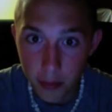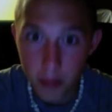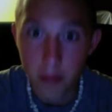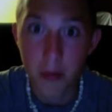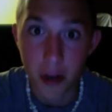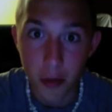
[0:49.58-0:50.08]

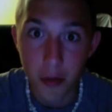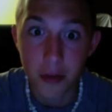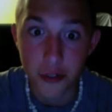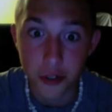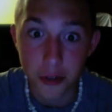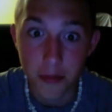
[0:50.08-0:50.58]
Marc
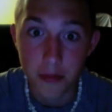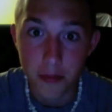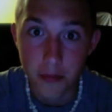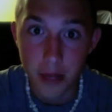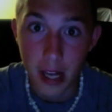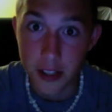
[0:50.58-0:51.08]
Bulger
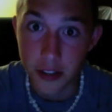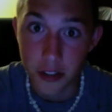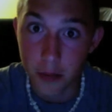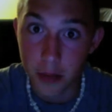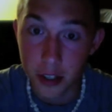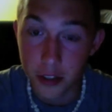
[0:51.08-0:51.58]
hasn't
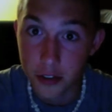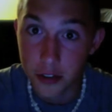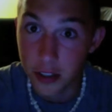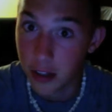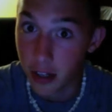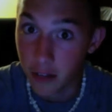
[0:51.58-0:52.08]
done much
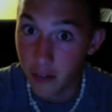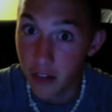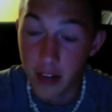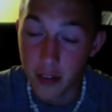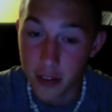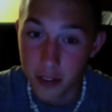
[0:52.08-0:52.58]
in like
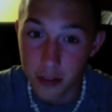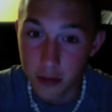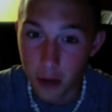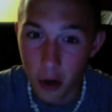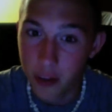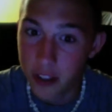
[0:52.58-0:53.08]
five years,
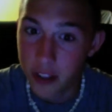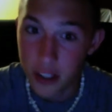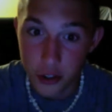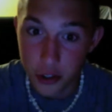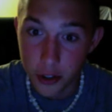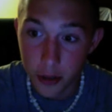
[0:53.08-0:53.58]
always
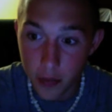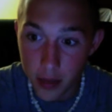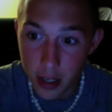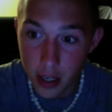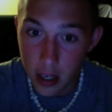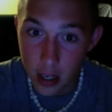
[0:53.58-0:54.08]
injured.
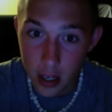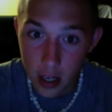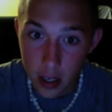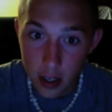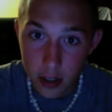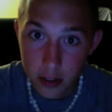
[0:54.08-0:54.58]

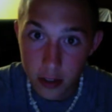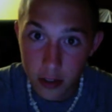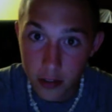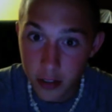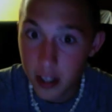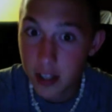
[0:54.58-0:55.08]
So if
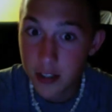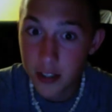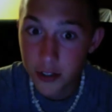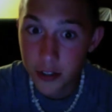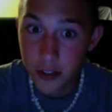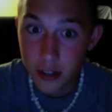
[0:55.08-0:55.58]
he gets
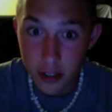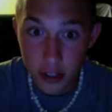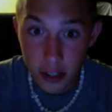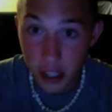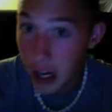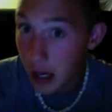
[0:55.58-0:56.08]
injured,
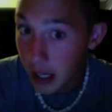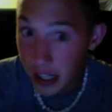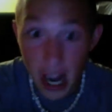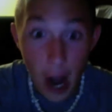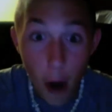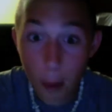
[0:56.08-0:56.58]
got
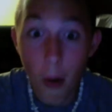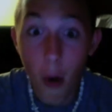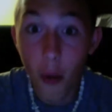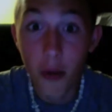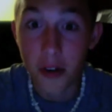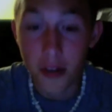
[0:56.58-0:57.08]
Kyle
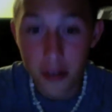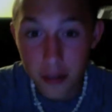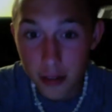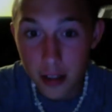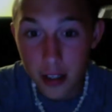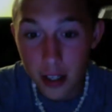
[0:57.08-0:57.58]
Boller.
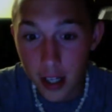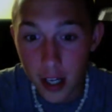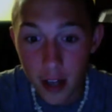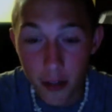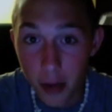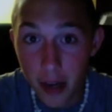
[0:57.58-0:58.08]

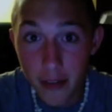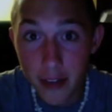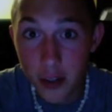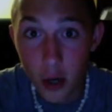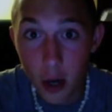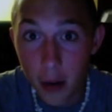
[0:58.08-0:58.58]
And the Ravens
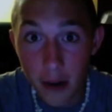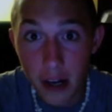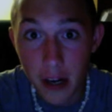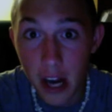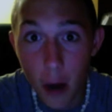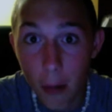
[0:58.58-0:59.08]
know about
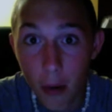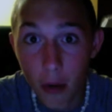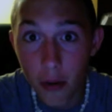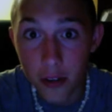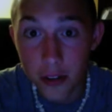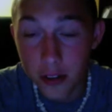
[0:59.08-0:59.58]
Kyle
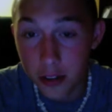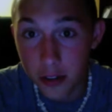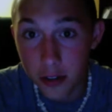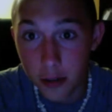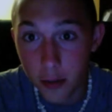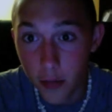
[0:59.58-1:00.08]
Boller, so
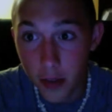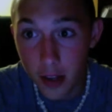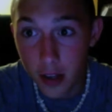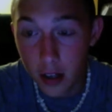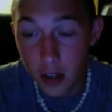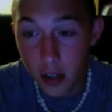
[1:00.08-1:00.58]

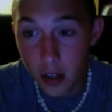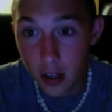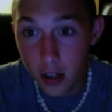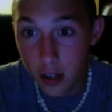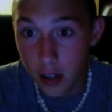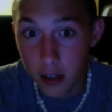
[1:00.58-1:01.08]

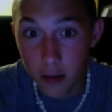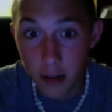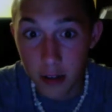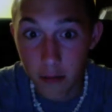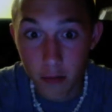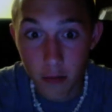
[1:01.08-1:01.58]
named
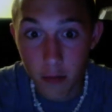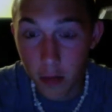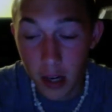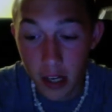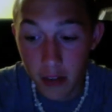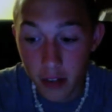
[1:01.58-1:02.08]

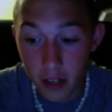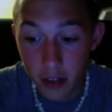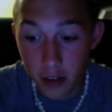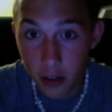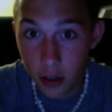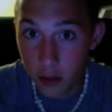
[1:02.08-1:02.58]
Mike Vick
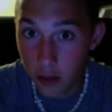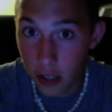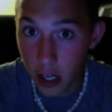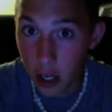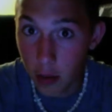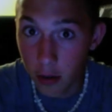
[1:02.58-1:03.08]
over
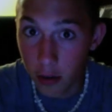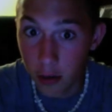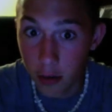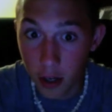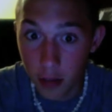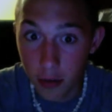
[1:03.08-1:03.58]
Kyle Boller
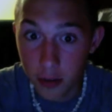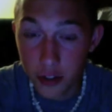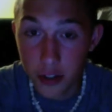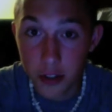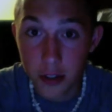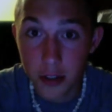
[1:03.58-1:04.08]
Marc Bulger.